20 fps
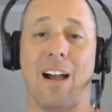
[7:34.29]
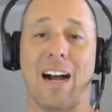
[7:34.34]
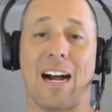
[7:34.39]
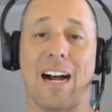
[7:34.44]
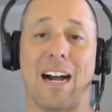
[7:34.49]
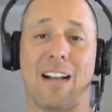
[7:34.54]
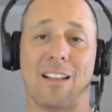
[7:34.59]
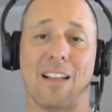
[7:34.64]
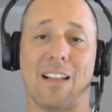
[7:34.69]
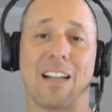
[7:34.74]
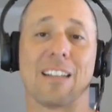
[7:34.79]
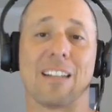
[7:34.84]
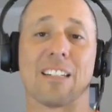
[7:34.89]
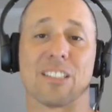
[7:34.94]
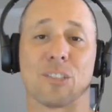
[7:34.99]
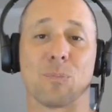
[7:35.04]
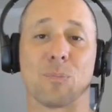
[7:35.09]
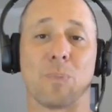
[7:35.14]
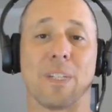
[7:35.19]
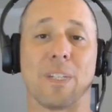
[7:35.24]
I like to
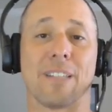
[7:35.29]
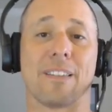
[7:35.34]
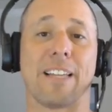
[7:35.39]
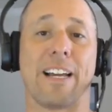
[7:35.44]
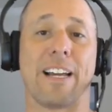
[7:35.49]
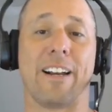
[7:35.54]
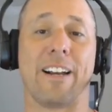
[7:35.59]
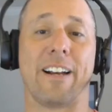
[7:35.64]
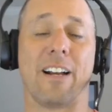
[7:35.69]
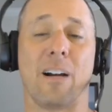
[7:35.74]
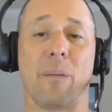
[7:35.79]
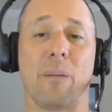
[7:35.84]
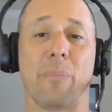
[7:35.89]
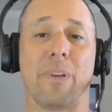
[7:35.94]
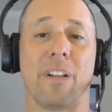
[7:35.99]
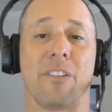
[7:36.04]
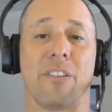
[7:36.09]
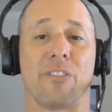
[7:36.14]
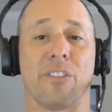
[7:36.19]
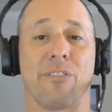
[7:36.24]
split that up
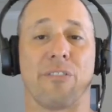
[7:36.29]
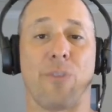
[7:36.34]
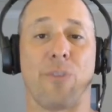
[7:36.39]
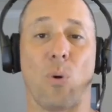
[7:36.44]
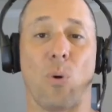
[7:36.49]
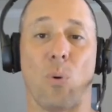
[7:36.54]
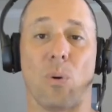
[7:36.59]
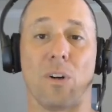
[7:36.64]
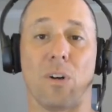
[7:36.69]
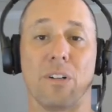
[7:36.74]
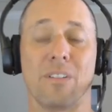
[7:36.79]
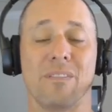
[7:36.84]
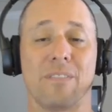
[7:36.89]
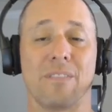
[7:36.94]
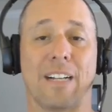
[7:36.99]
into four.